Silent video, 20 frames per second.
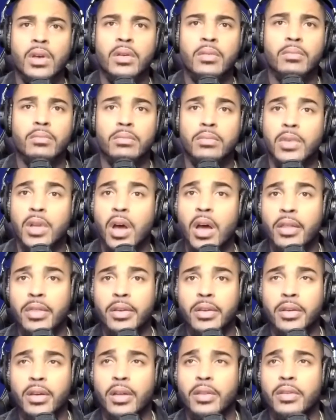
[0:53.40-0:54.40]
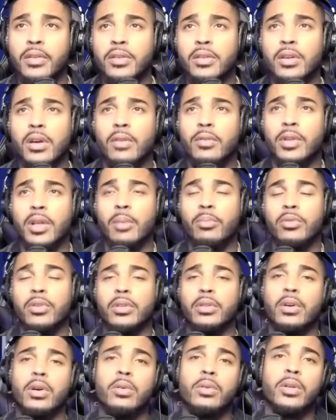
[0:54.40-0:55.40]
No, I think I think you covered that pretty
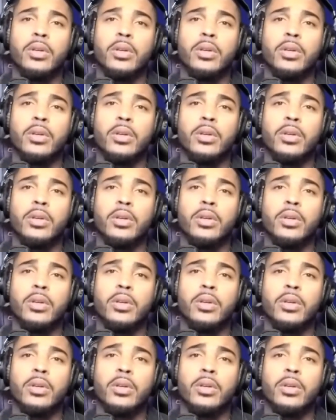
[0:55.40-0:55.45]
thoroughly.